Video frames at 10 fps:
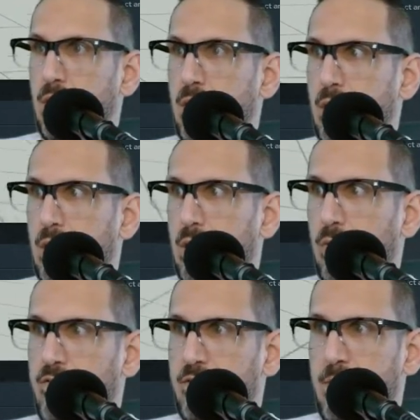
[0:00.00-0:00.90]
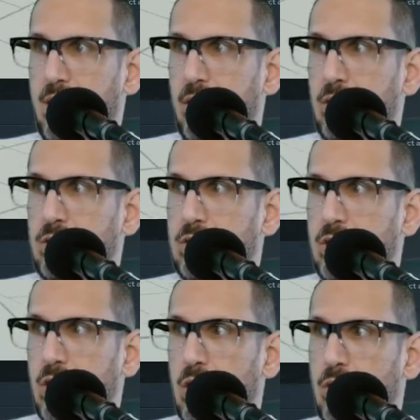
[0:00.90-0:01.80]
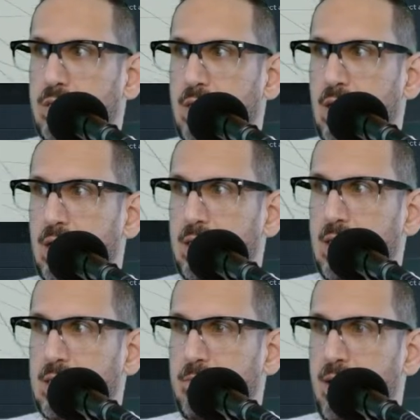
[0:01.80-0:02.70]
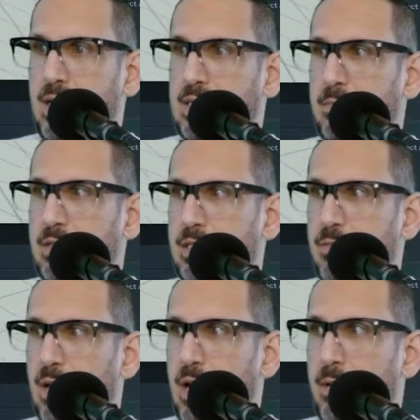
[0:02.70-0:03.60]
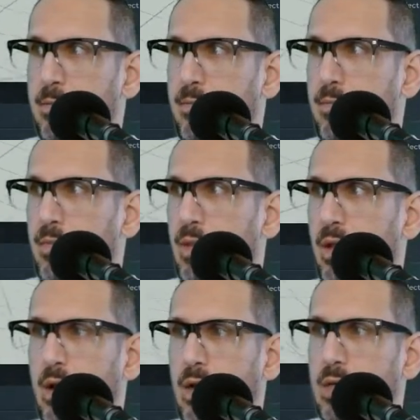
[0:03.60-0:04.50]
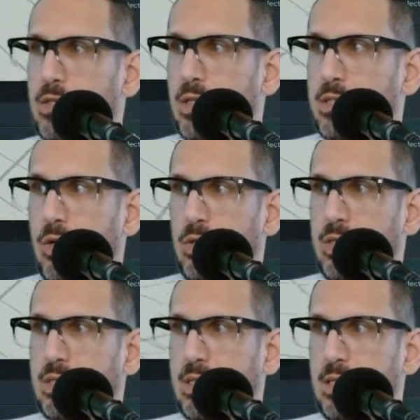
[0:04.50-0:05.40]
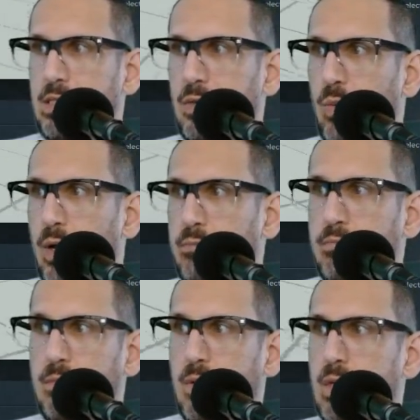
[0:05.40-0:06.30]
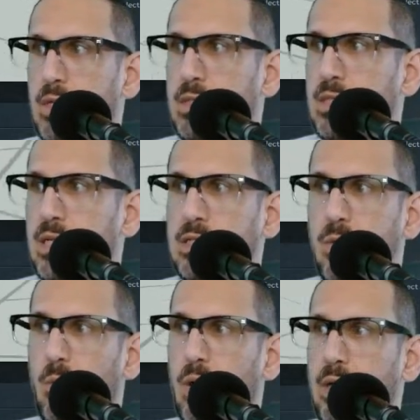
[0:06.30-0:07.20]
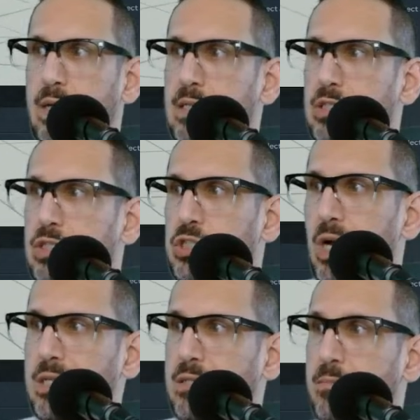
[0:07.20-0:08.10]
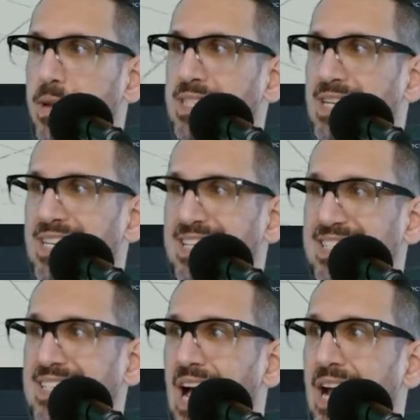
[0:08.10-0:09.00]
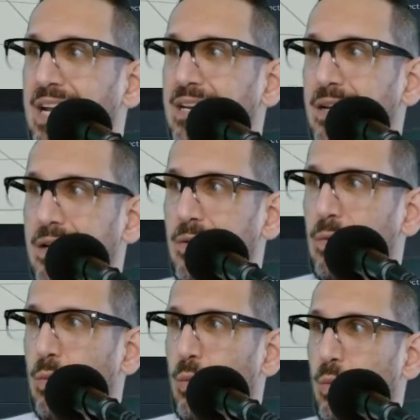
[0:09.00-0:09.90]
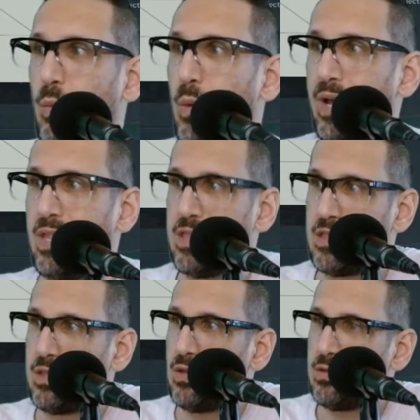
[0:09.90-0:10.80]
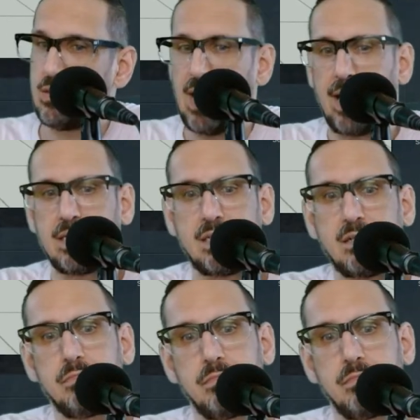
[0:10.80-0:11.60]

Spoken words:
Wherever my characters go, it's kind of like that's my heads-up display. All right, so let's go look at Station 1. Station 1 is just basically a sign with text.